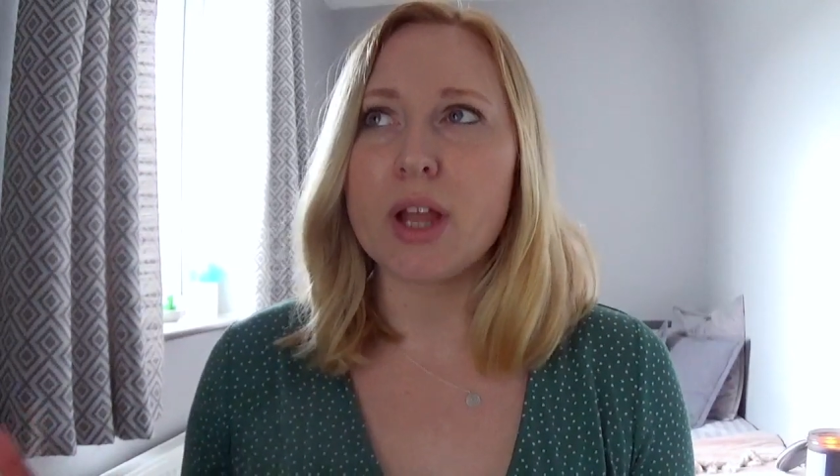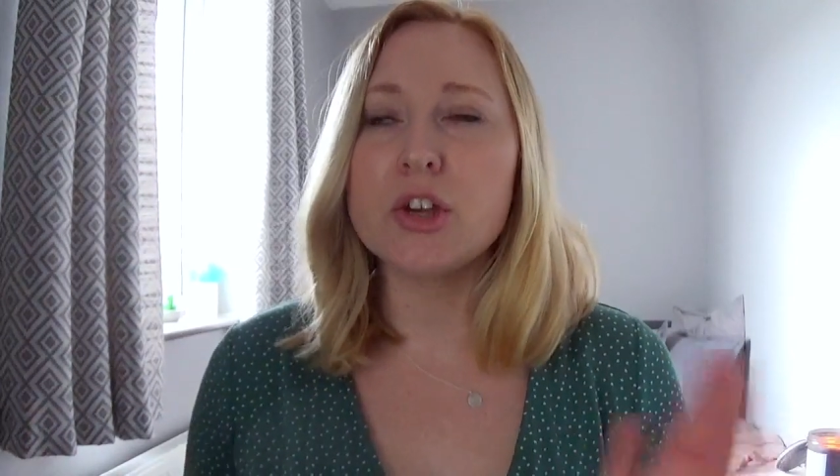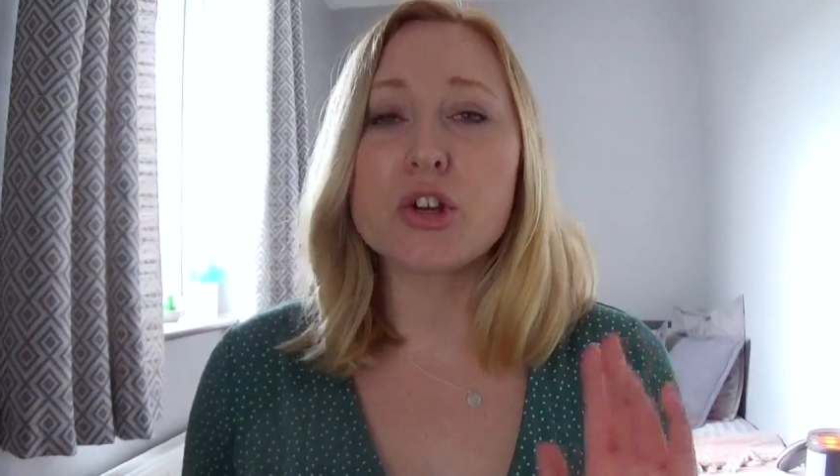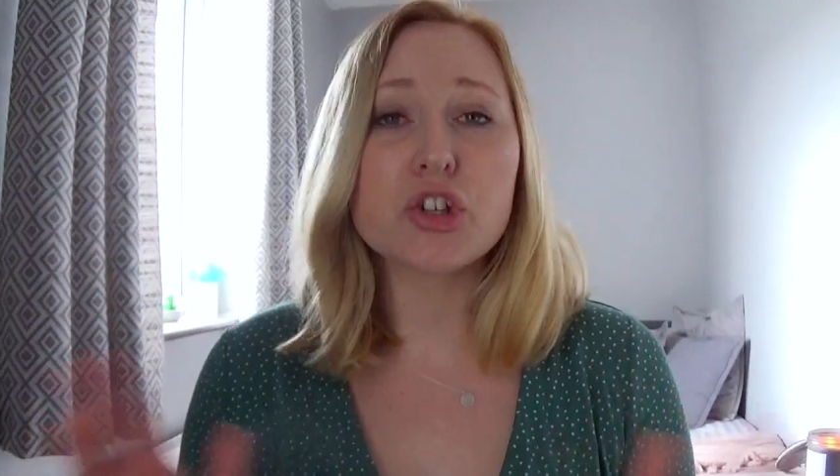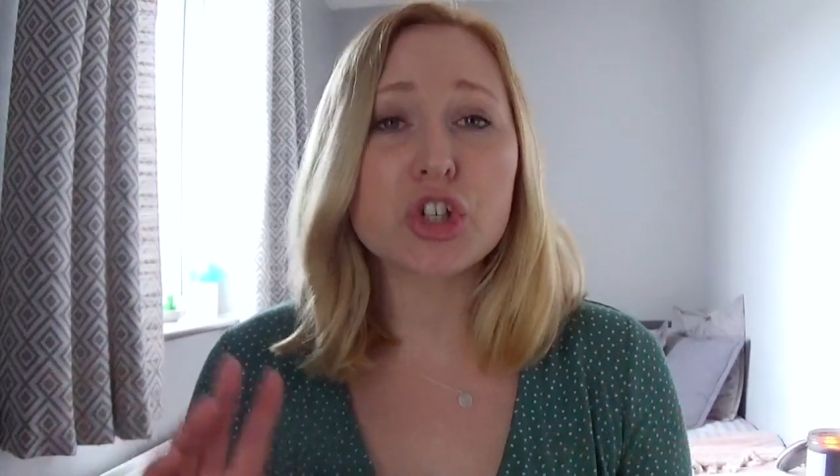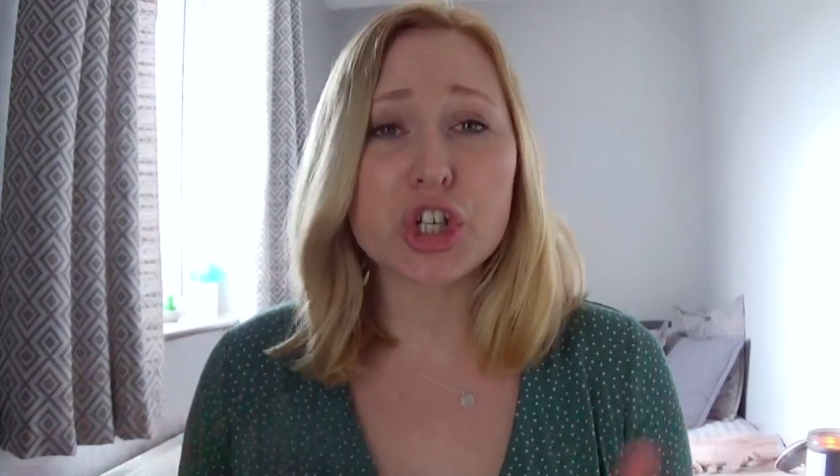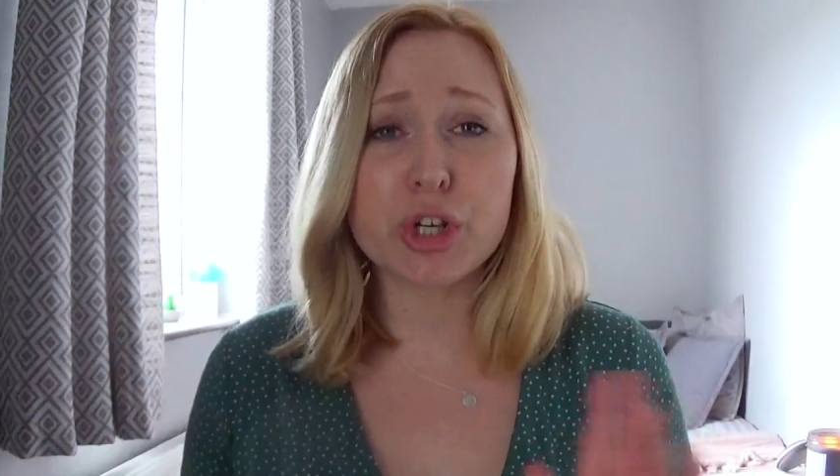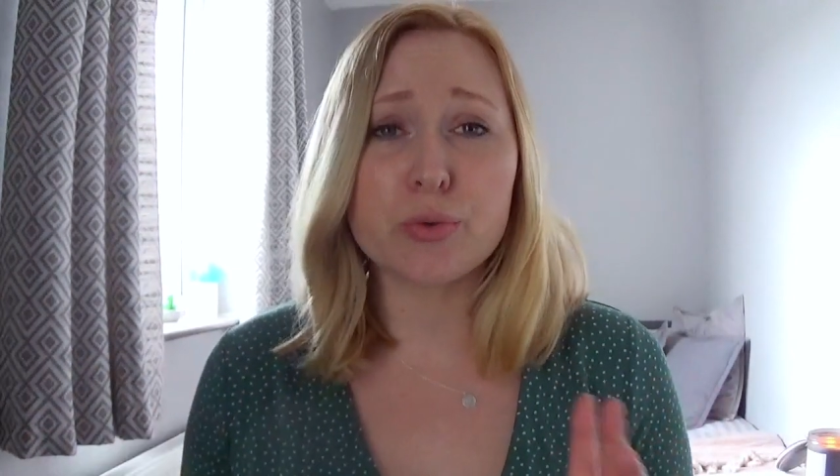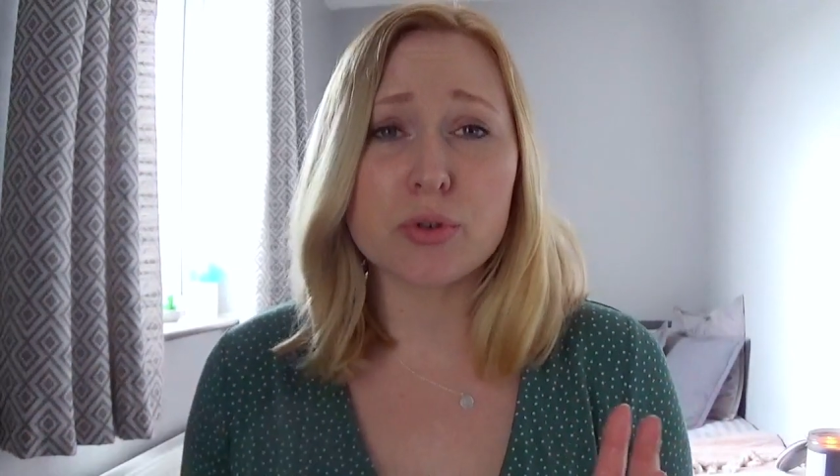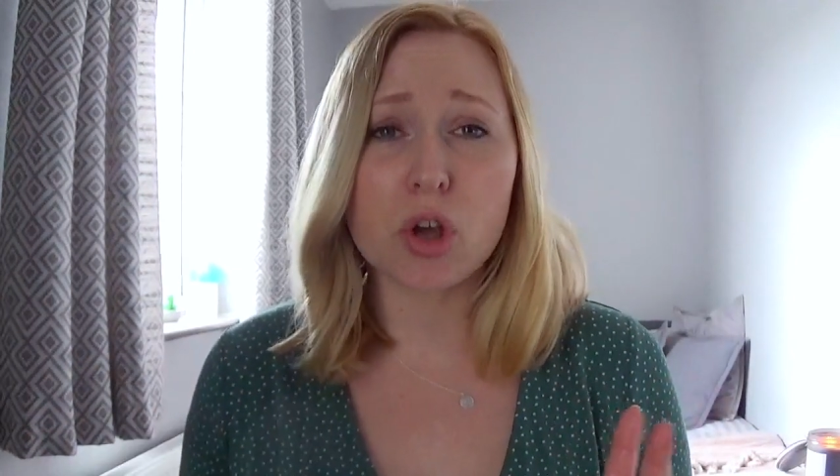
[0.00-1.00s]
you can
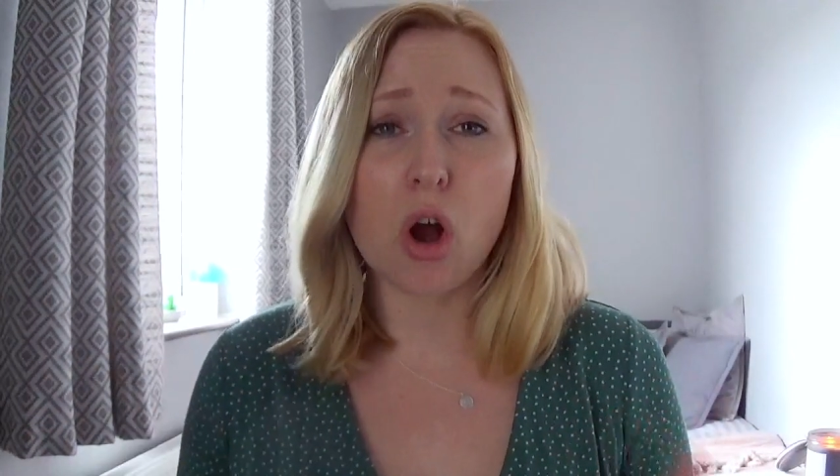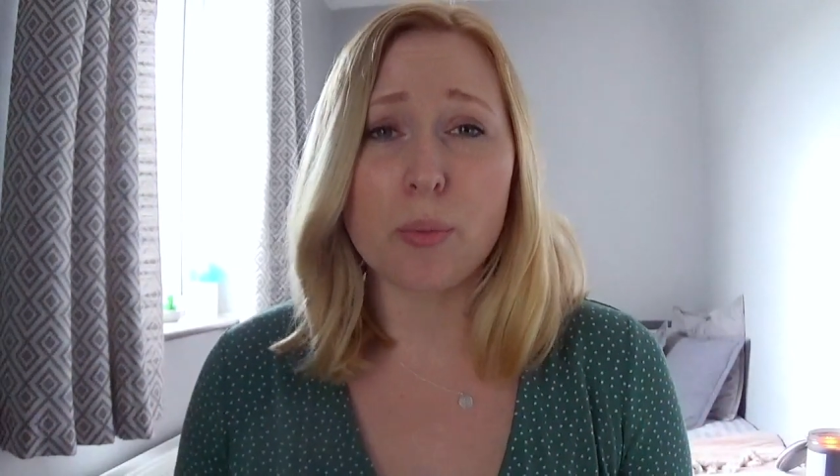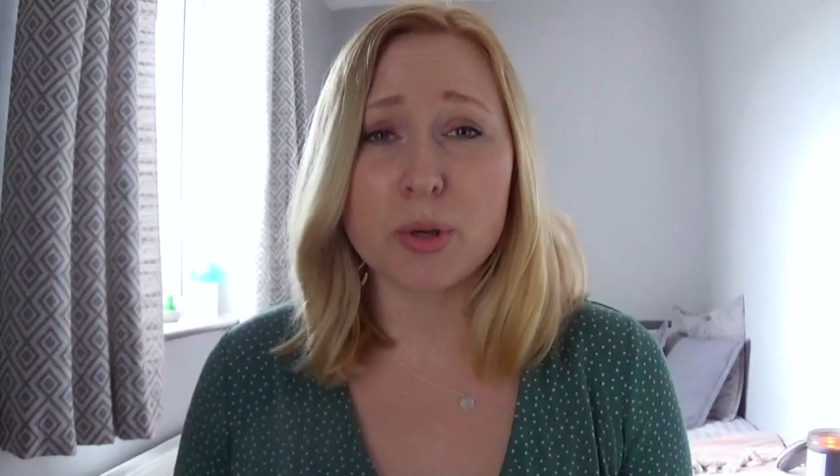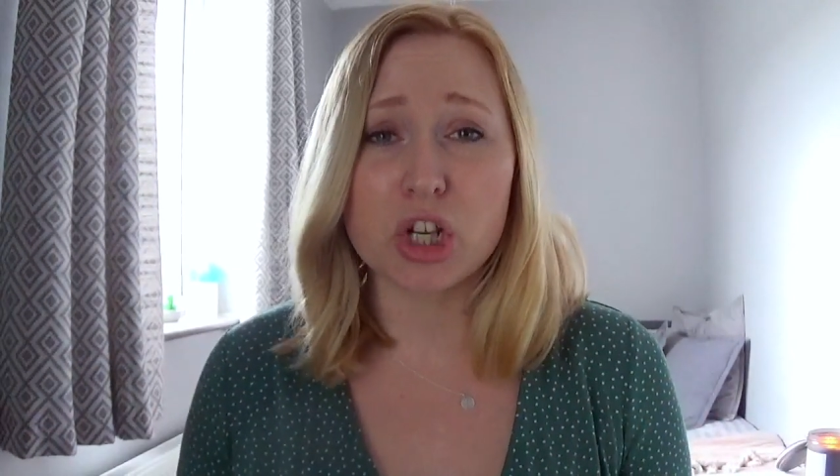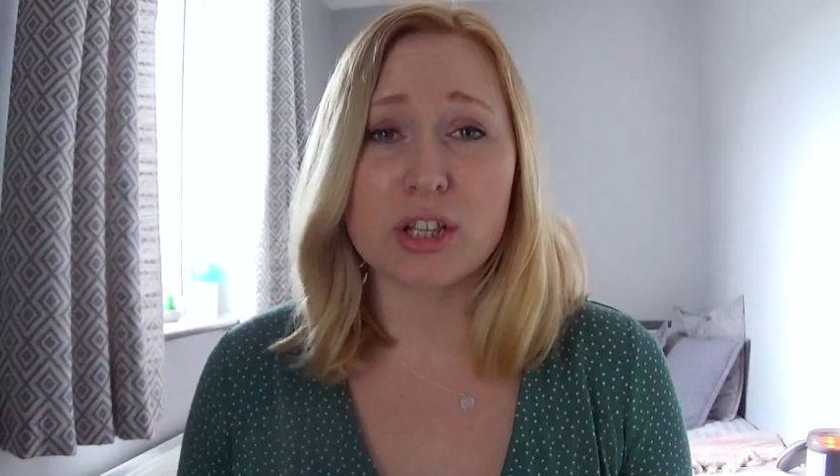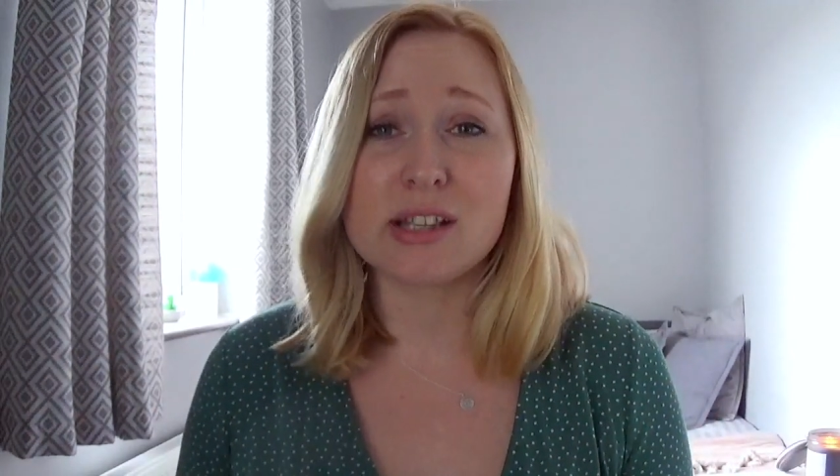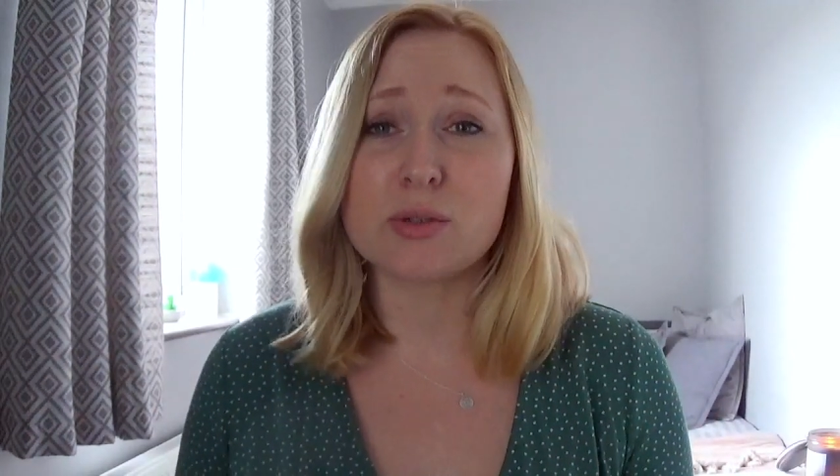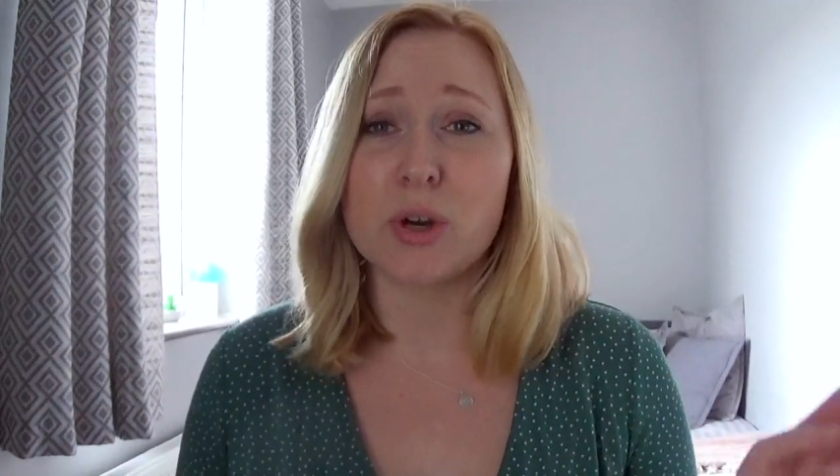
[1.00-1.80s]
choose options